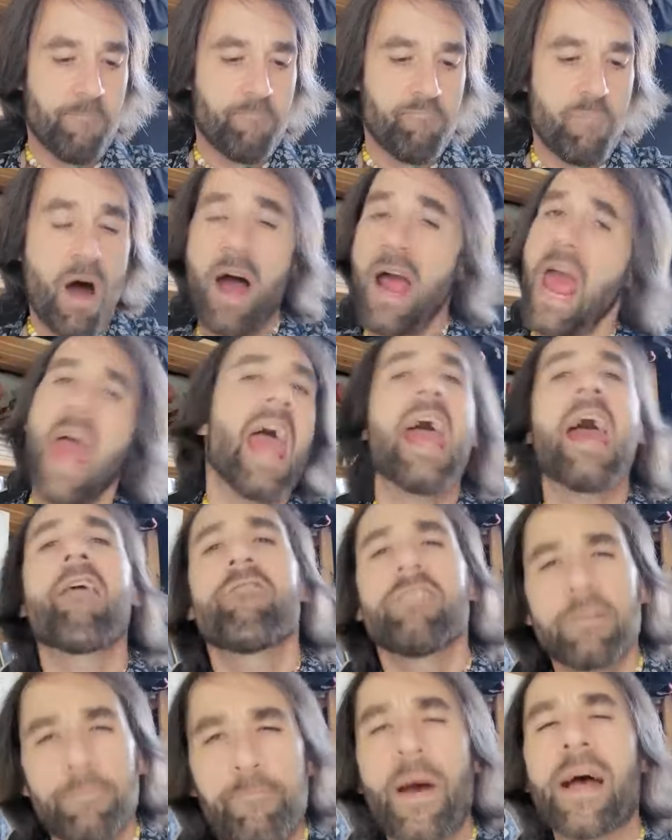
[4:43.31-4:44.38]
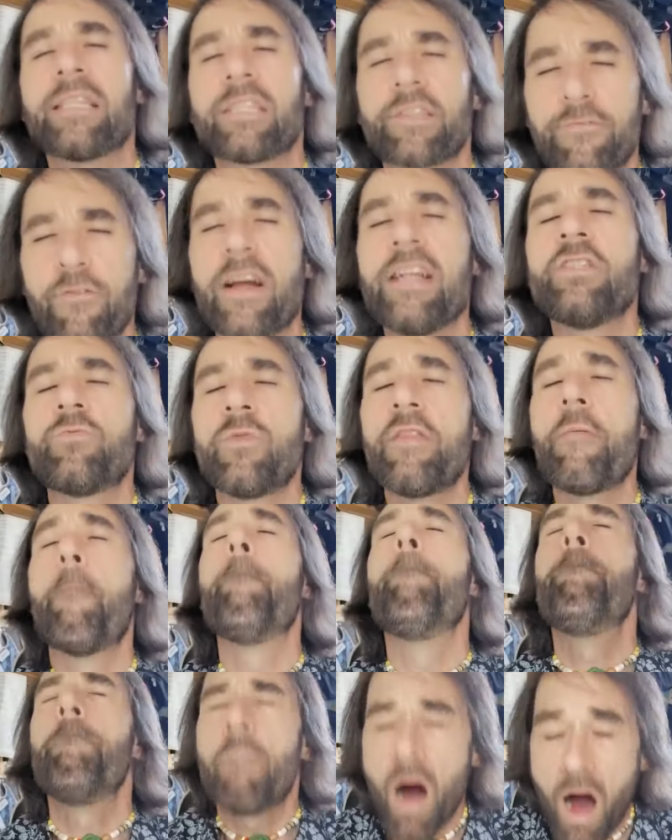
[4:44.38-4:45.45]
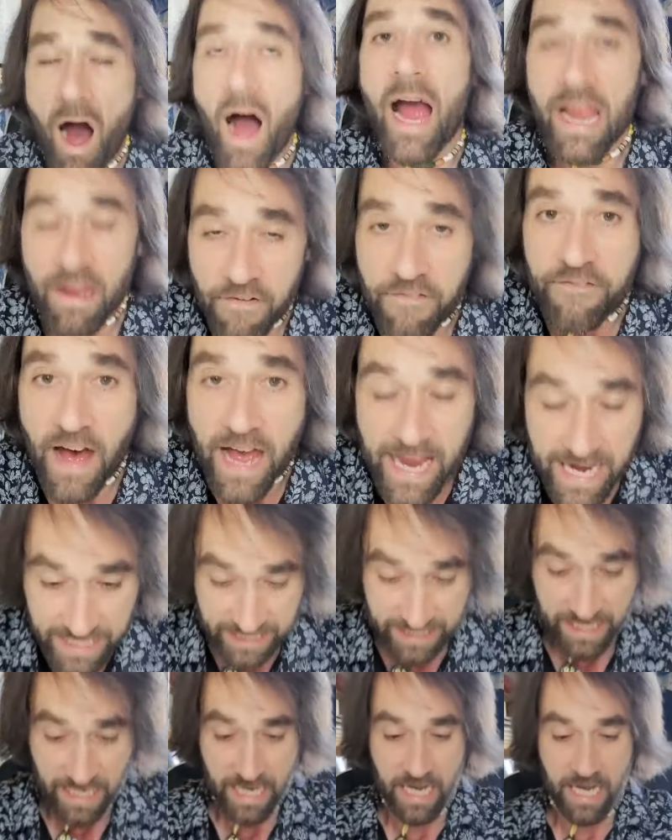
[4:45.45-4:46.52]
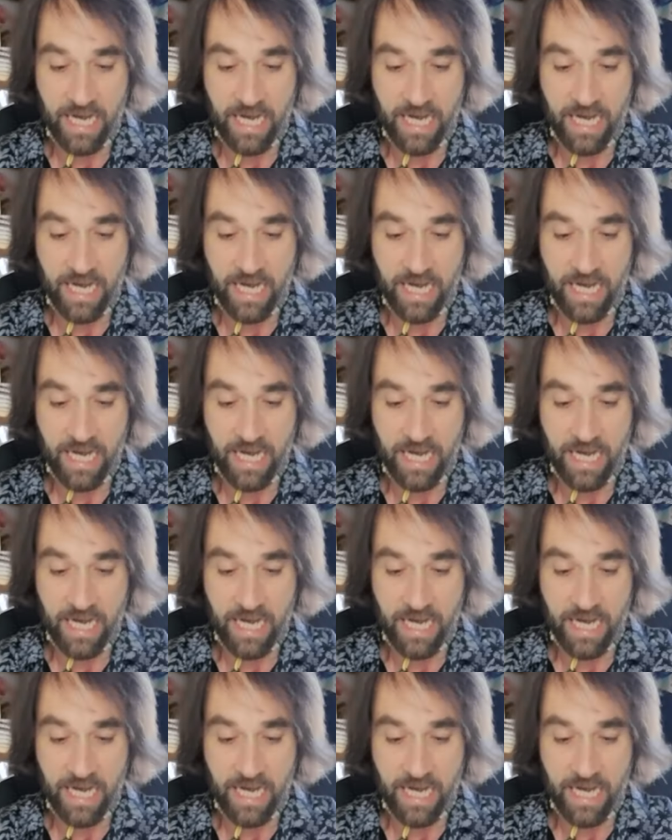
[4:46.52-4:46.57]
My hair is best friends with my face,